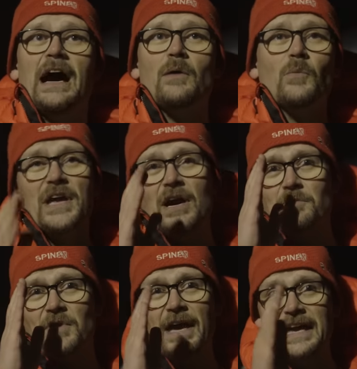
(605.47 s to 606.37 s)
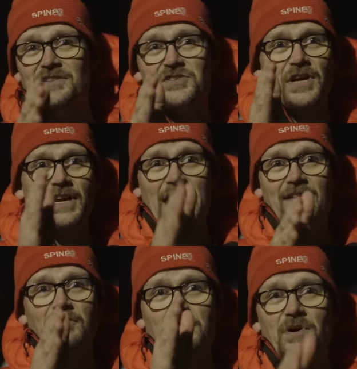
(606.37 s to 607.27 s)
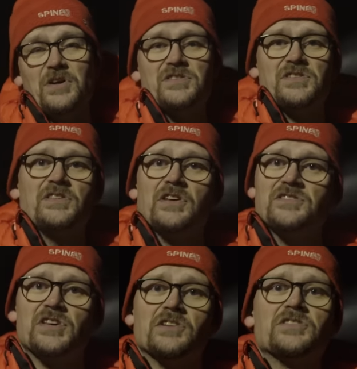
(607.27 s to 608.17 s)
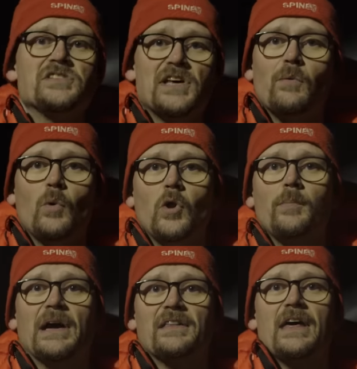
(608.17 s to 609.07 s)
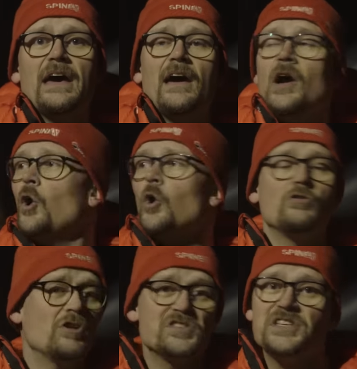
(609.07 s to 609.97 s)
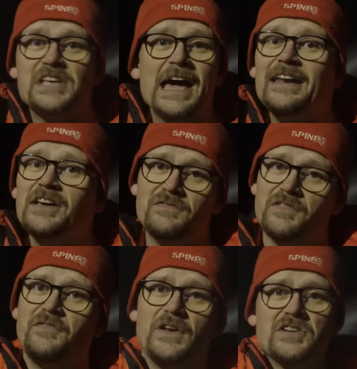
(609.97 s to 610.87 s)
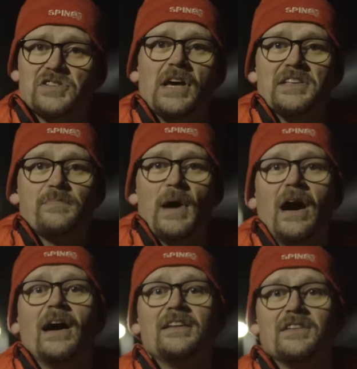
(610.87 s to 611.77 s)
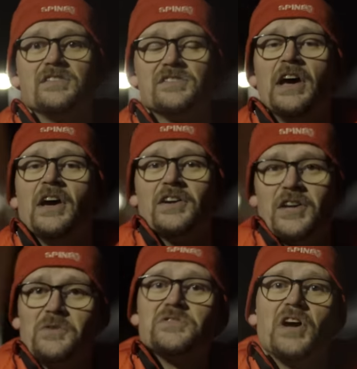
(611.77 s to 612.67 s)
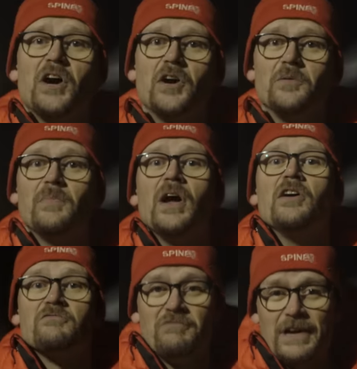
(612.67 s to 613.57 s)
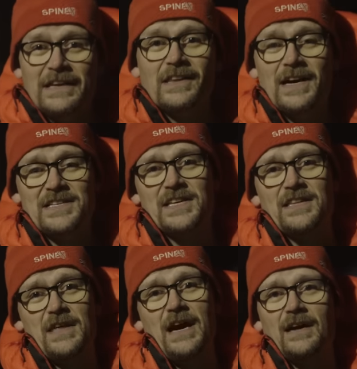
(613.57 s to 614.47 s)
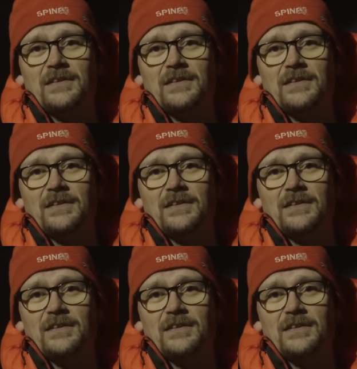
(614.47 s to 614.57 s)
And we hope that each and every person that touches that wall back there or crosses any of the finish lines behind us goes home realizing that.